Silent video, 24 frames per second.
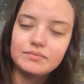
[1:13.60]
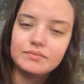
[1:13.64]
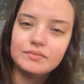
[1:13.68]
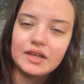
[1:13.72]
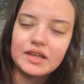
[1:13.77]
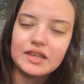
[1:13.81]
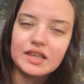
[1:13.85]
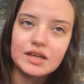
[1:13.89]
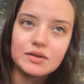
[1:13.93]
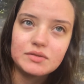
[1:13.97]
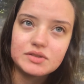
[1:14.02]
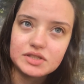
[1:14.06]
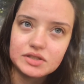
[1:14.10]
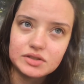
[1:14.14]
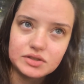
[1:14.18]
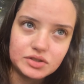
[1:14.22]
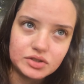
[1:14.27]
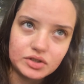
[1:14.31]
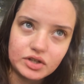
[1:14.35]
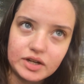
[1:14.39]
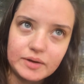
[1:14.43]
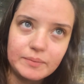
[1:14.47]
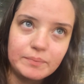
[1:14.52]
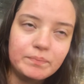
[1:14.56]
I think it was
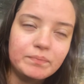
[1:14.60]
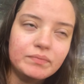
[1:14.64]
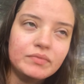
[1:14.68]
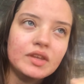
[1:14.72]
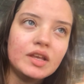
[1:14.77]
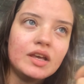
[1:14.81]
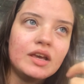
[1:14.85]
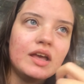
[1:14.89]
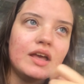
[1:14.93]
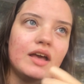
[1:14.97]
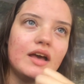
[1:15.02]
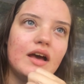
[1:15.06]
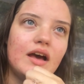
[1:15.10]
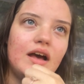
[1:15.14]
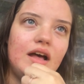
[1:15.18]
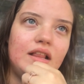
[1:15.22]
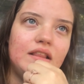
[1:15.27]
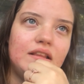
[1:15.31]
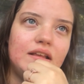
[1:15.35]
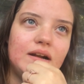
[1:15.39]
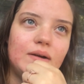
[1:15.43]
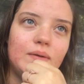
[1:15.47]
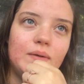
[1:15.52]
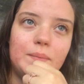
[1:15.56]
Instagram,
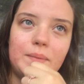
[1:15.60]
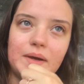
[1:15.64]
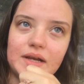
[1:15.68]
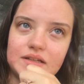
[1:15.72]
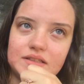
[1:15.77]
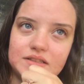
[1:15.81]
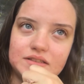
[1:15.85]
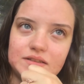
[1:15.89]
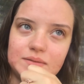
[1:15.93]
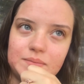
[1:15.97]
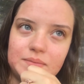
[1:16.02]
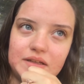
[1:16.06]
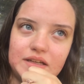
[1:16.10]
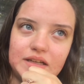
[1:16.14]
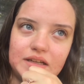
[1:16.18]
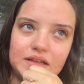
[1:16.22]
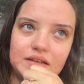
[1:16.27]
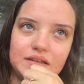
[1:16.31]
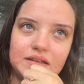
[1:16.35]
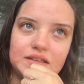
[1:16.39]
and then I went back to sleep again,